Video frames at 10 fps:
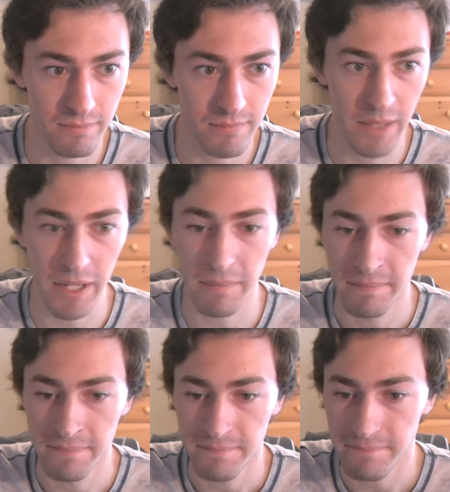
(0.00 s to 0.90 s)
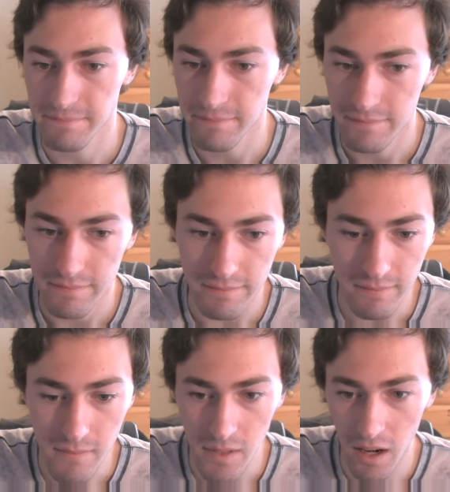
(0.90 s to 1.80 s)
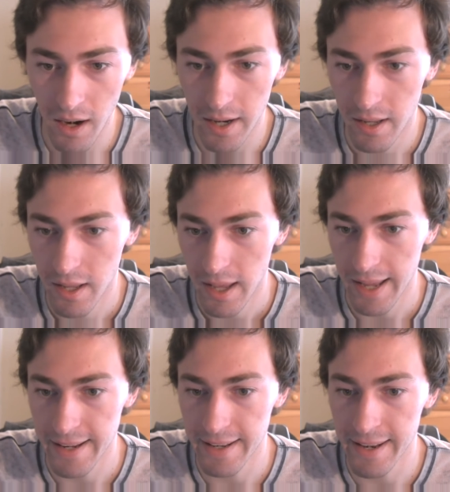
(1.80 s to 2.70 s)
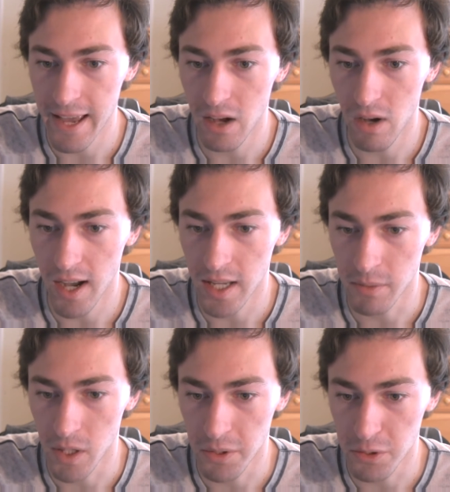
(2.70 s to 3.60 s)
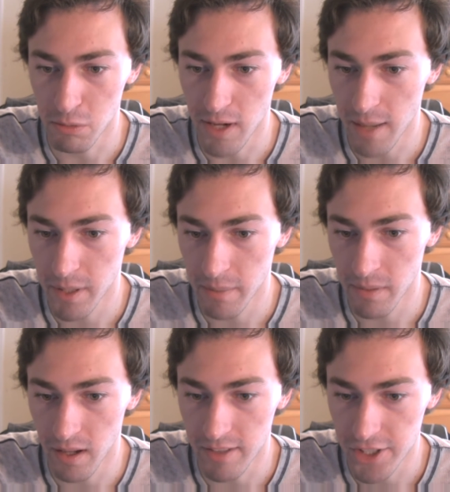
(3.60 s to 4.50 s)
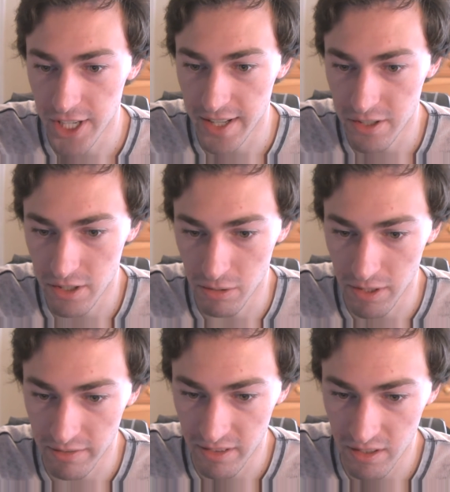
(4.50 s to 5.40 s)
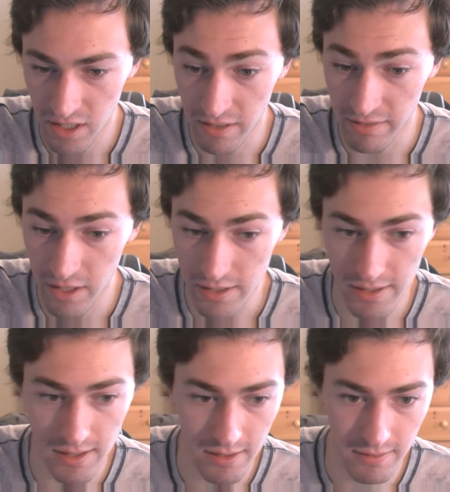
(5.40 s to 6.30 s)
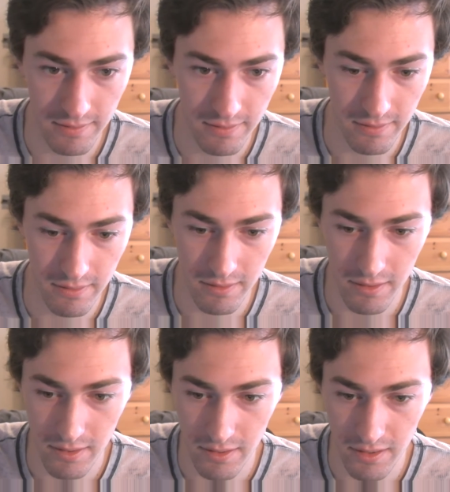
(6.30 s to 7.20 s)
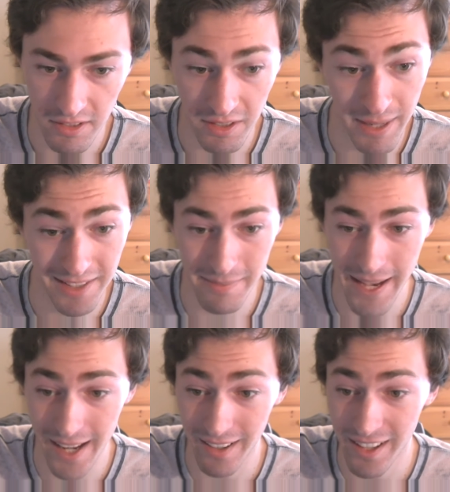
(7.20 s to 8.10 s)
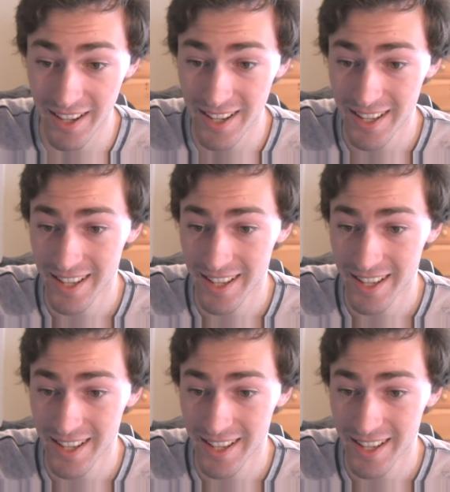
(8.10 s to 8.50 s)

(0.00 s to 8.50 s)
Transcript: There we go. Alright. And now I am going to rob him of a chance to converse. So they're about to battle, huh?